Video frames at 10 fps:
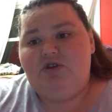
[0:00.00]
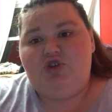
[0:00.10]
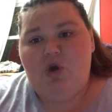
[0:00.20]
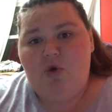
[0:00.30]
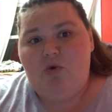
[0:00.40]

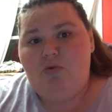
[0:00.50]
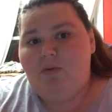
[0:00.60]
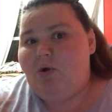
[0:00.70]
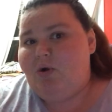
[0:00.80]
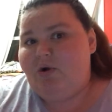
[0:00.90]
dome
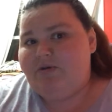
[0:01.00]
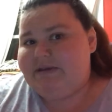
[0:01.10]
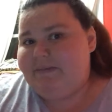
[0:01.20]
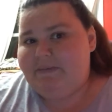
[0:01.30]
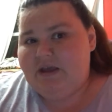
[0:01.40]
or
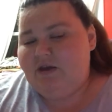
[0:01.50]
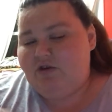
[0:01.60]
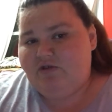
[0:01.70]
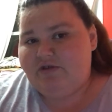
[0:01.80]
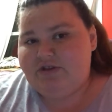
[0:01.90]
something,
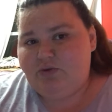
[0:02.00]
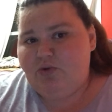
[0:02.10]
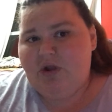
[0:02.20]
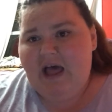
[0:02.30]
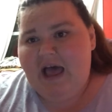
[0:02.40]
crystal
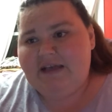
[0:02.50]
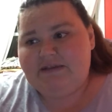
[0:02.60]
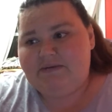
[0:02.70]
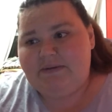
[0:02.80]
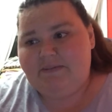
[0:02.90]
glass,
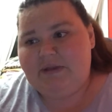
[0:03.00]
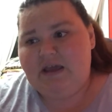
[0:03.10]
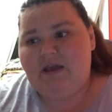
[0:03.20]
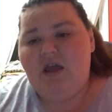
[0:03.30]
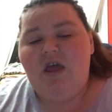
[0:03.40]

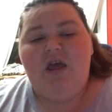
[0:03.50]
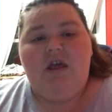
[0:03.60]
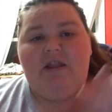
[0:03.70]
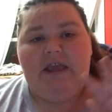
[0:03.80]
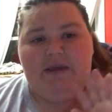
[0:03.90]
something.
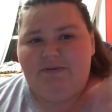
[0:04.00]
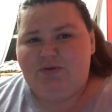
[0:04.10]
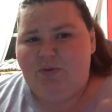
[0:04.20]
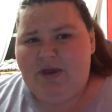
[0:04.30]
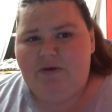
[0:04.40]
Like it was
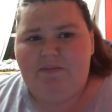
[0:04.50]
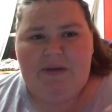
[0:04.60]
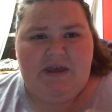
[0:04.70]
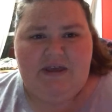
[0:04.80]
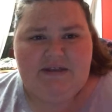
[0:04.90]
weird
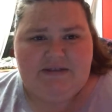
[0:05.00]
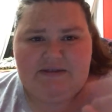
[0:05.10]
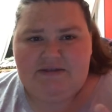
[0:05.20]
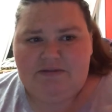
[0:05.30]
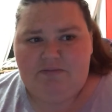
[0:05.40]

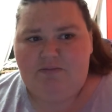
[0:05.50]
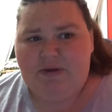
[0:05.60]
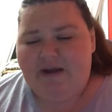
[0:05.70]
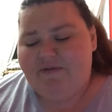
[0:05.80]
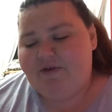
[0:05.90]
because
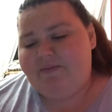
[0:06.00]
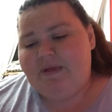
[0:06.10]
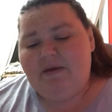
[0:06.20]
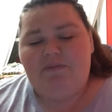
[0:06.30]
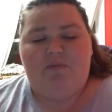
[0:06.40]
whatever,
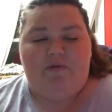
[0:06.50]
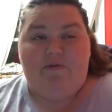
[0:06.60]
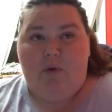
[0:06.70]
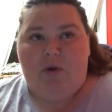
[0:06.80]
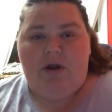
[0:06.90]
they were
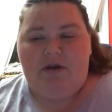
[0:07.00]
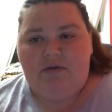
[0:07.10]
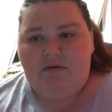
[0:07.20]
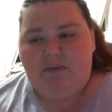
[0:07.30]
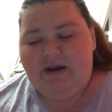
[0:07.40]
foreign,
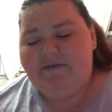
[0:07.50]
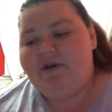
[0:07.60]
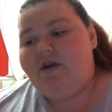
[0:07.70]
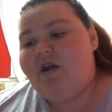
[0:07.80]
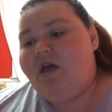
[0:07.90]

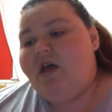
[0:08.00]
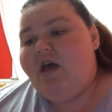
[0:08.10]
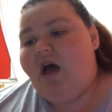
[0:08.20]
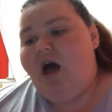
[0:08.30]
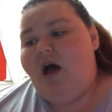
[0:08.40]
whatever.
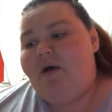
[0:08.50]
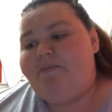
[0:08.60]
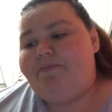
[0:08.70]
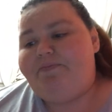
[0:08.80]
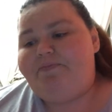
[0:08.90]

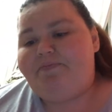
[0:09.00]
Um,